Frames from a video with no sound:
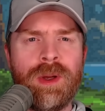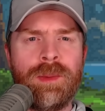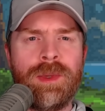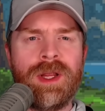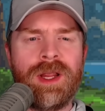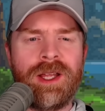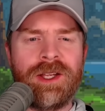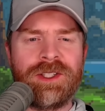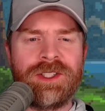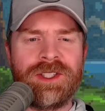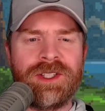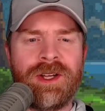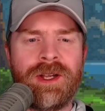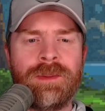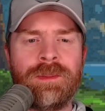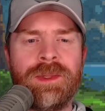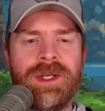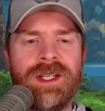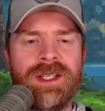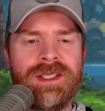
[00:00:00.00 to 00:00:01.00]
emulation
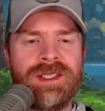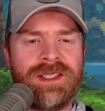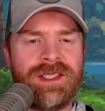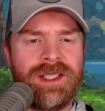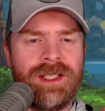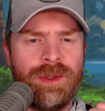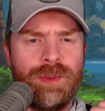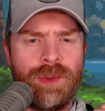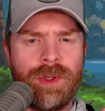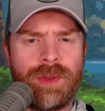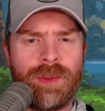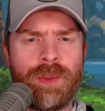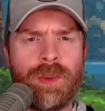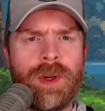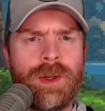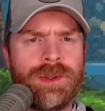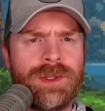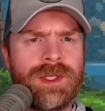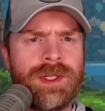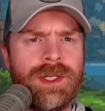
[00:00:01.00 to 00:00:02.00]
on P C with
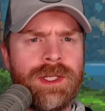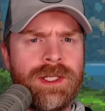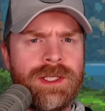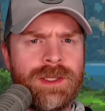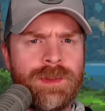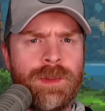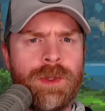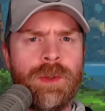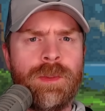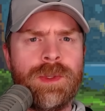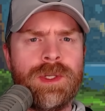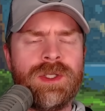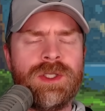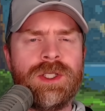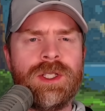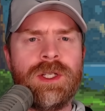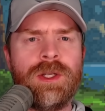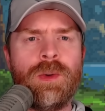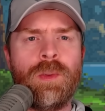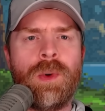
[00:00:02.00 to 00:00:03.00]
Rosalie's Mupen
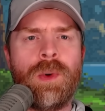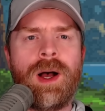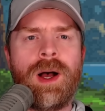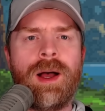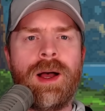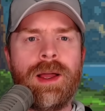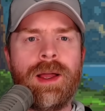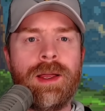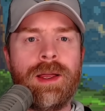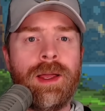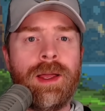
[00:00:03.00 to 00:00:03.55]
G U I,